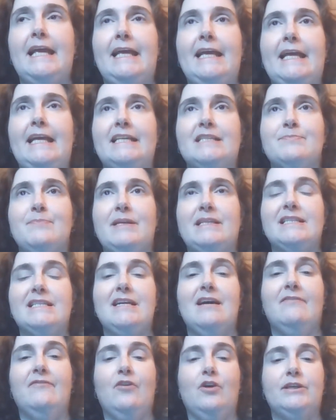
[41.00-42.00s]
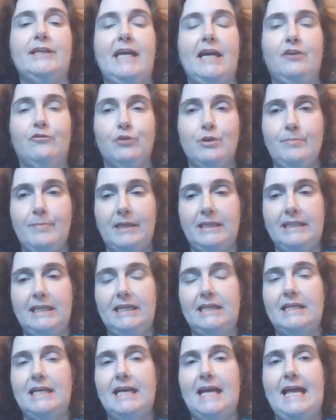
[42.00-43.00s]
it's been tough on
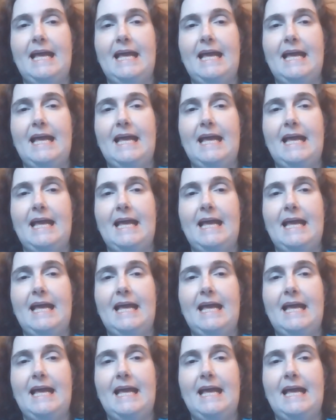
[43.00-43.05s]
everybody.